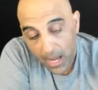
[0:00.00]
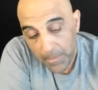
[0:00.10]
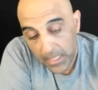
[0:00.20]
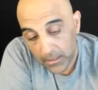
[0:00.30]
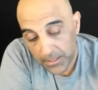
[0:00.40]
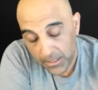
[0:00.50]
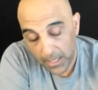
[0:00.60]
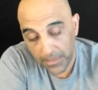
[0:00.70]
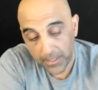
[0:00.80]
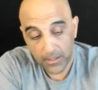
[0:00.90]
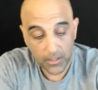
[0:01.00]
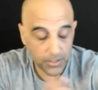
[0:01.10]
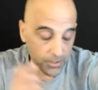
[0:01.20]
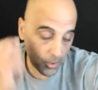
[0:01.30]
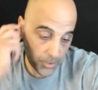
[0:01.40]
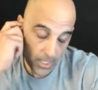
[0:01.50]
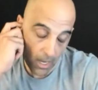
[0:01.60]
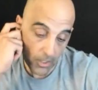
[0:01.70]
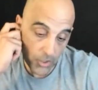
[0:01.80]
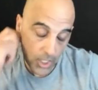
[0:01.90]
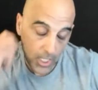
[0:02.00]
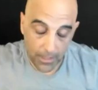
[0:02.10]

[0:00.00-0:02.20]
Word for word: I mean, listen, I think there's sociology.